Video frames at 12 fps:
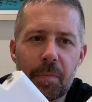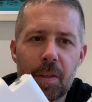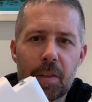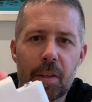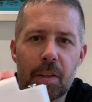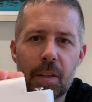
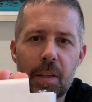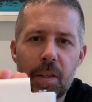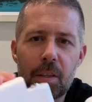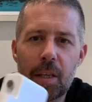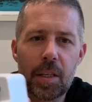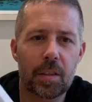nothing.
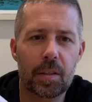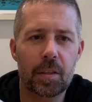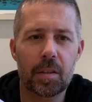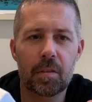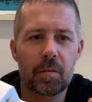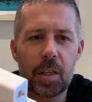
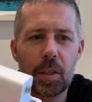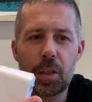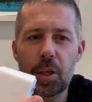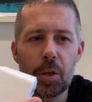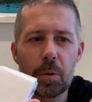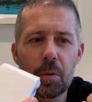It's
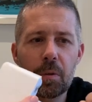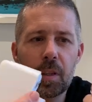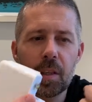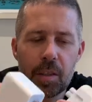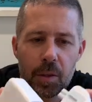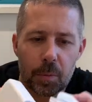new.
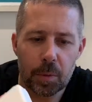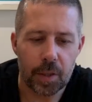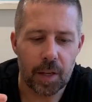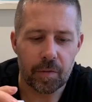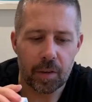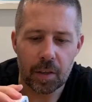You would
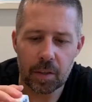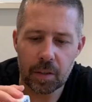never,